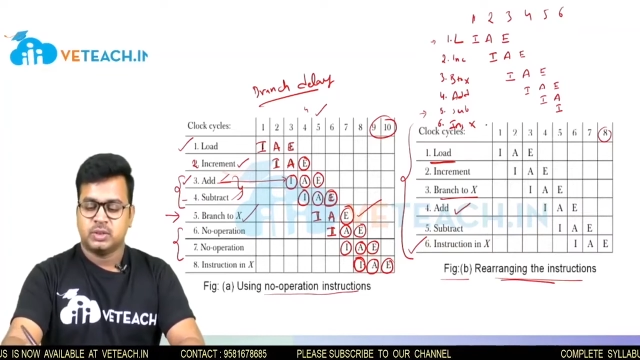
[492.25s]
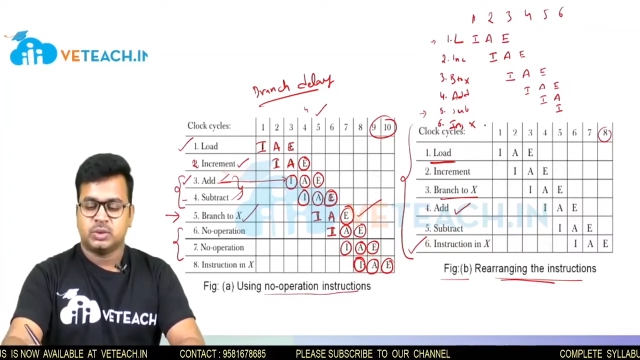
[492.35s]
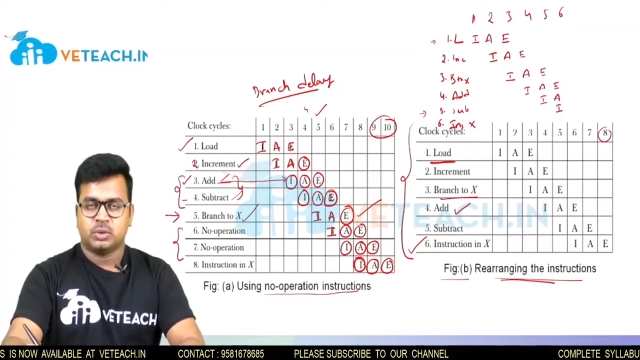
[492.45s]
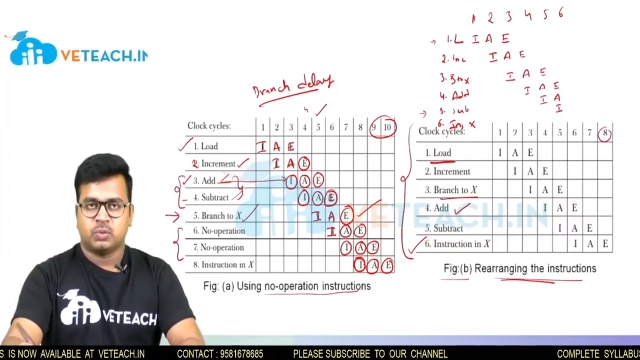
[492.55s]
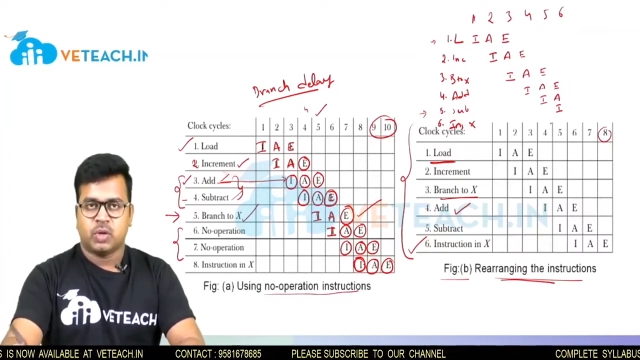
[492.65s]

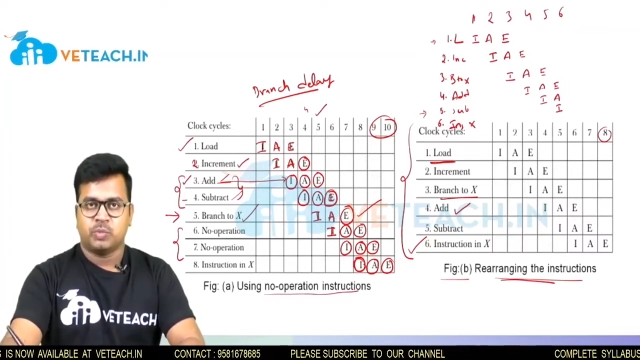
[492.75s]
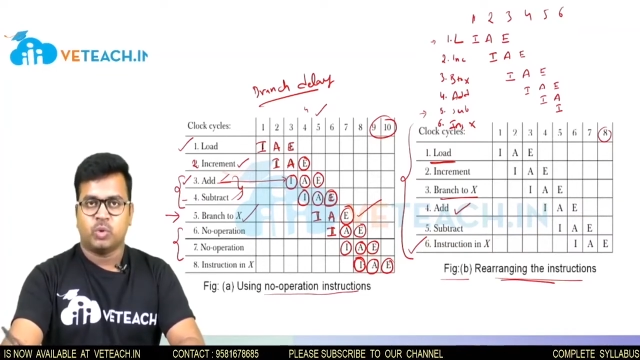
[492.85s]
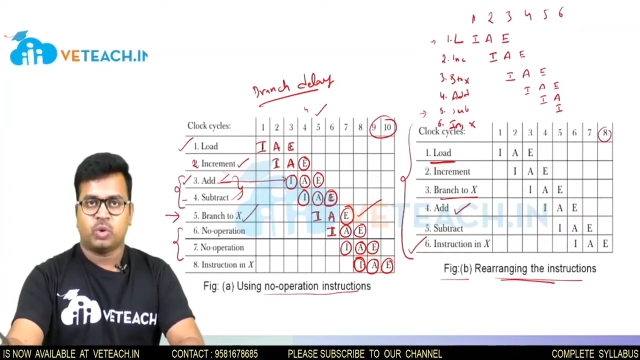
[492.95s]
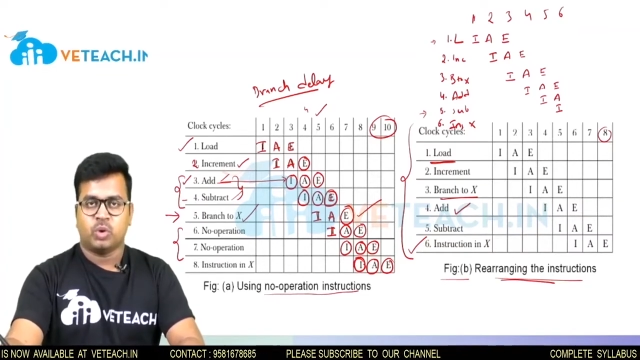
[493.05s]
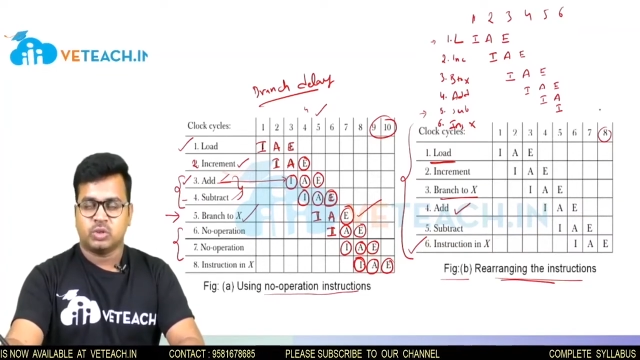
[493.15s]
so one
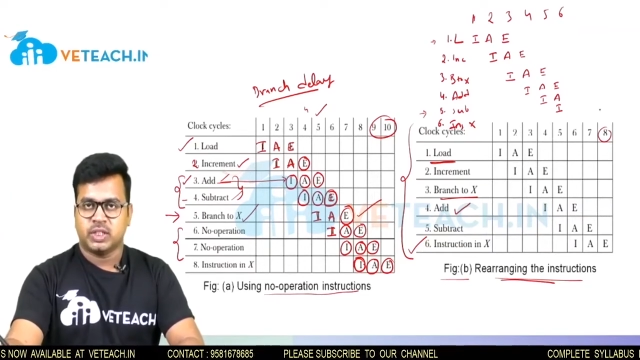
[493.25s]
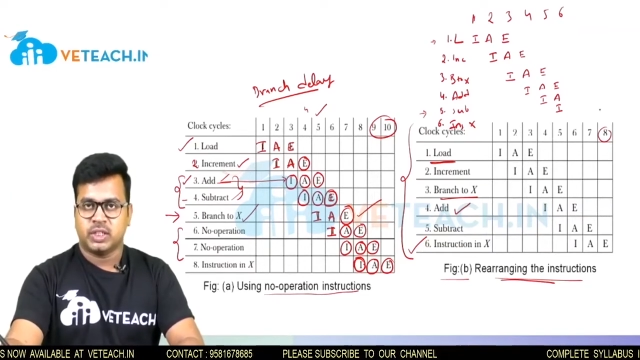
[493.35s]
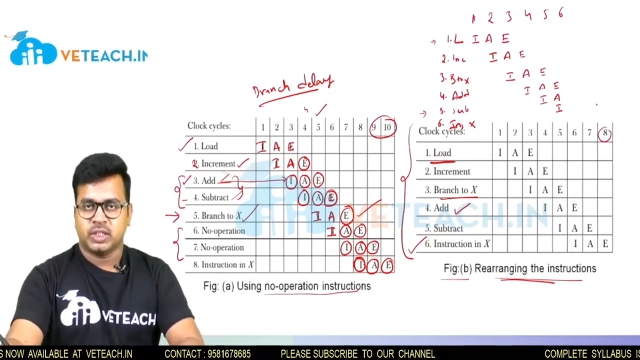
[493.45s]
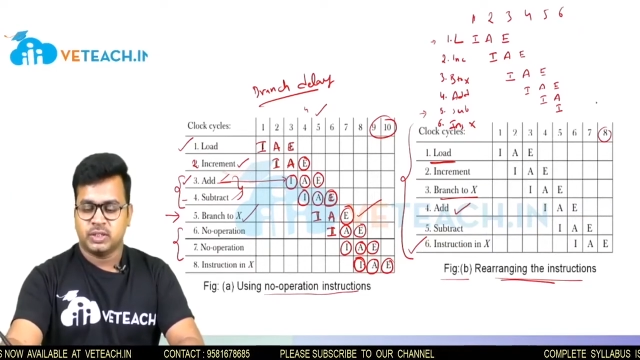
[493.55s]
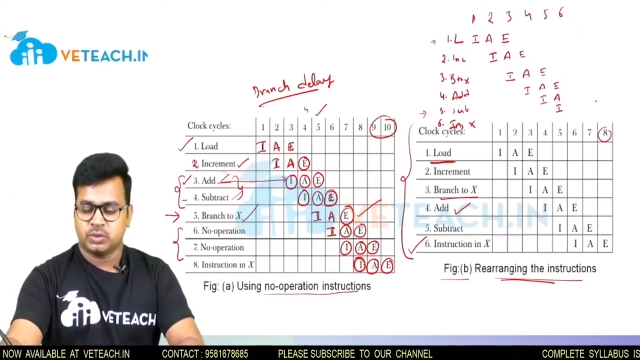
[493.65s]
more clock
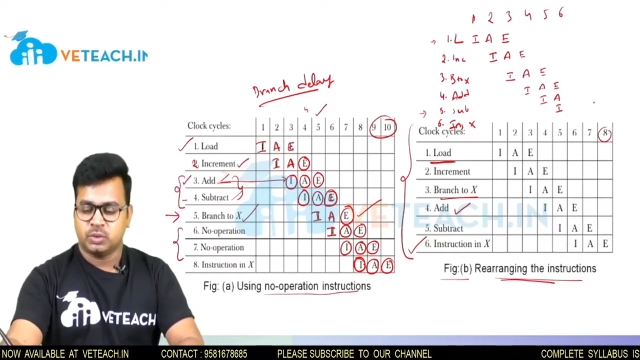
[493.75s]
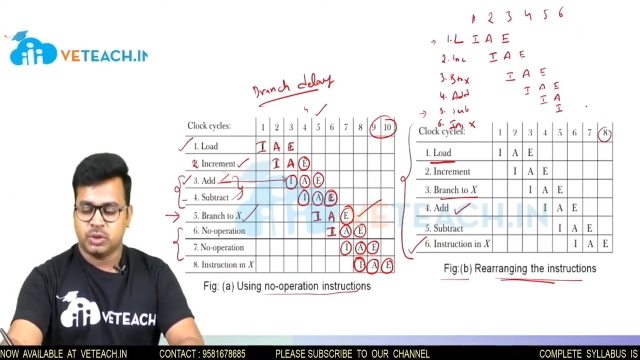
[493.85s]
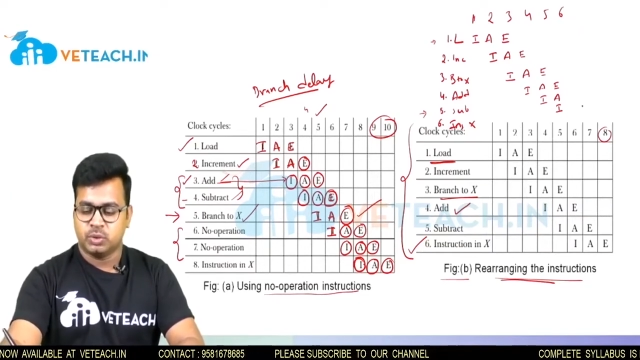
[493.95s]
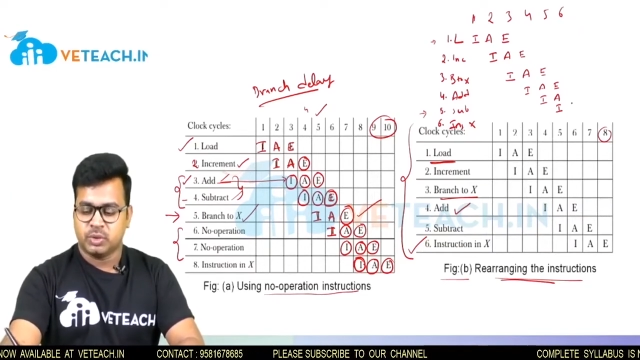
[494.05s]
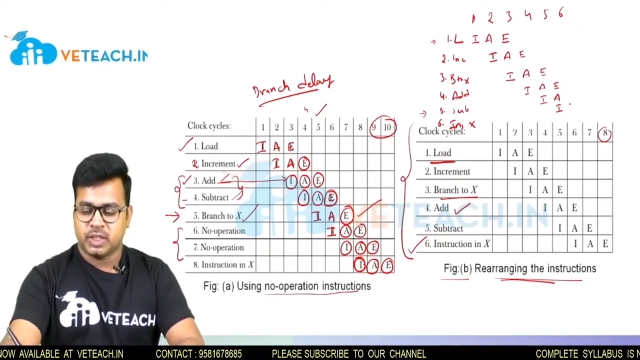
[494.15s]
cycle is
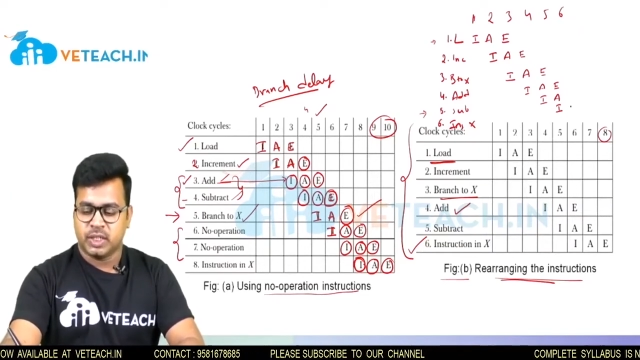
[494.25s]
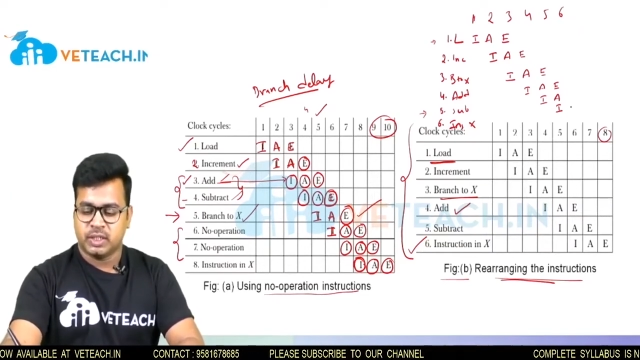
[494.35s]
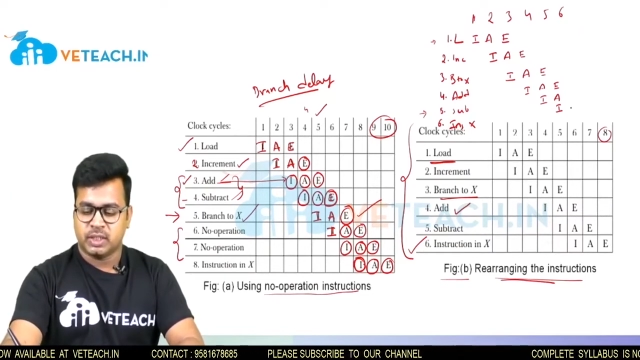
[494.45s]
going to take,